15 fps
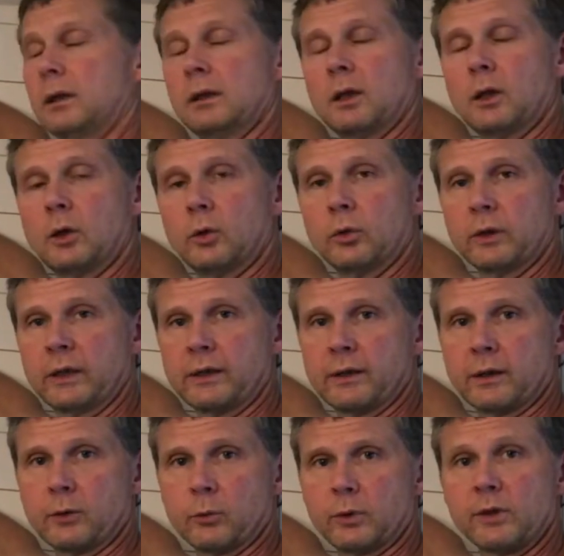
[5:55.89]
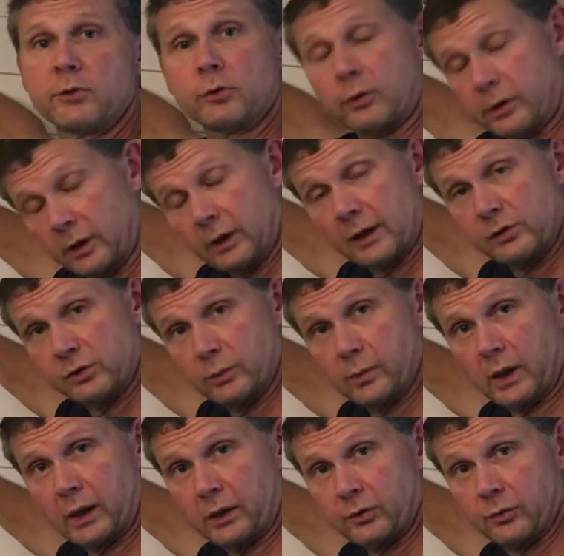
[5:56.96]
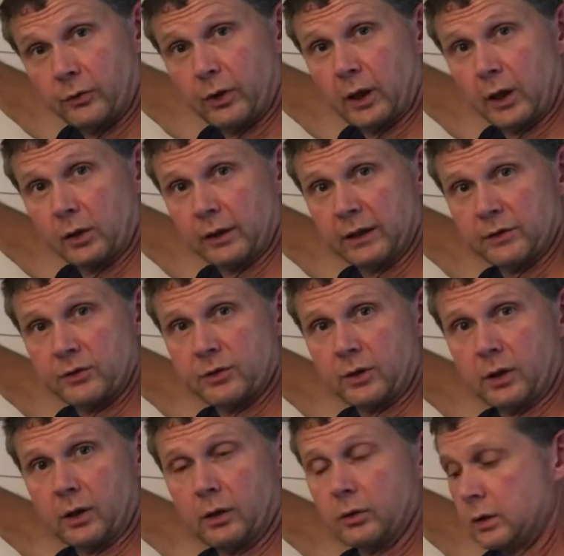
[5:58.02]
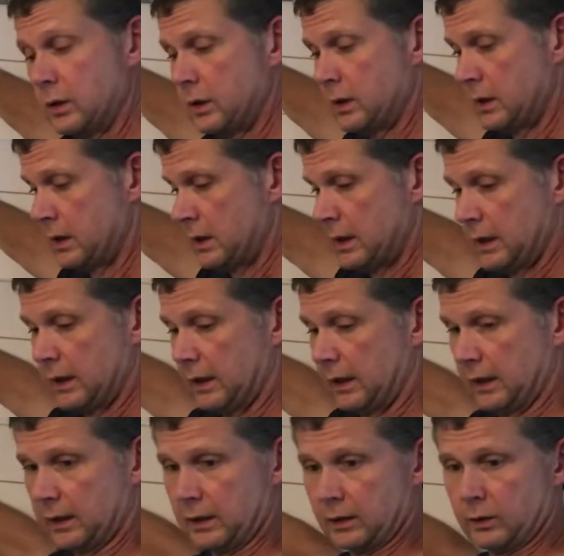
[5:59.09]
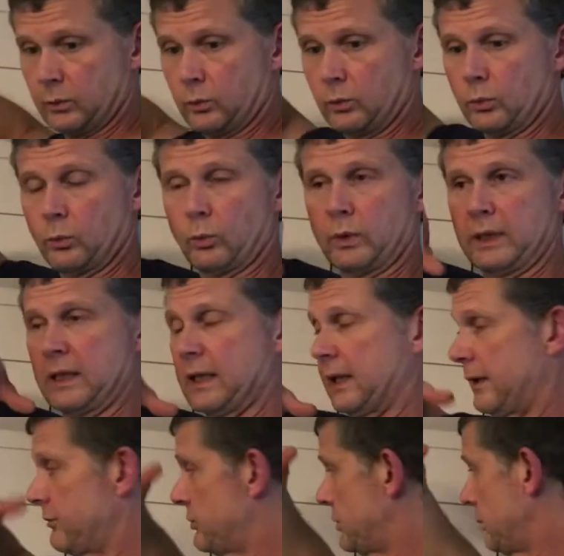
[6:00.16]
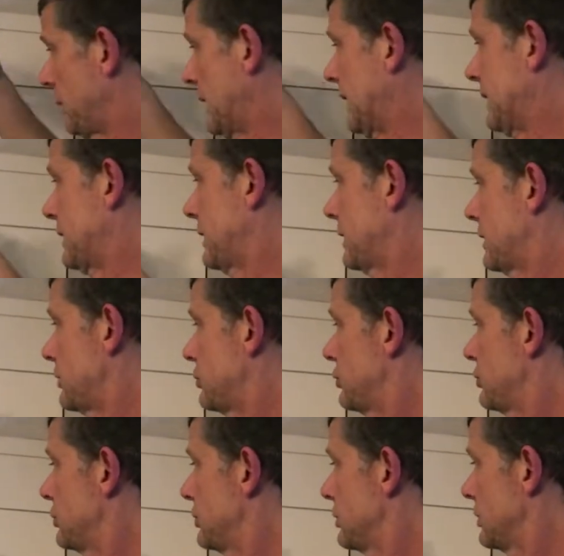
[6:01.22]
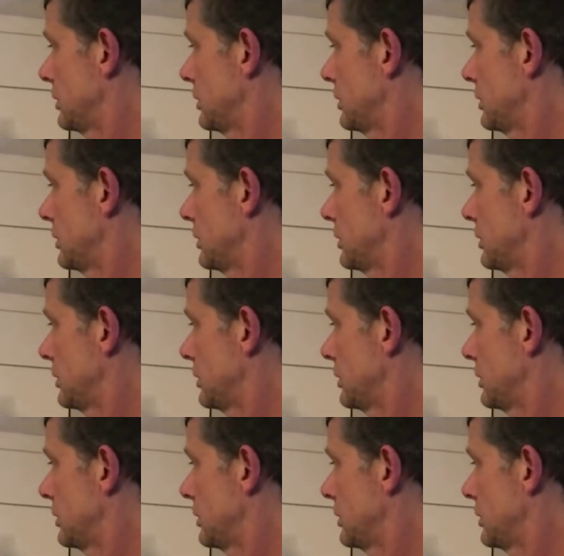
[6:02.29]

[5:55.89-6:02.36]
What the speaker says: holding the recirculation box for our install. And we have some 8-inch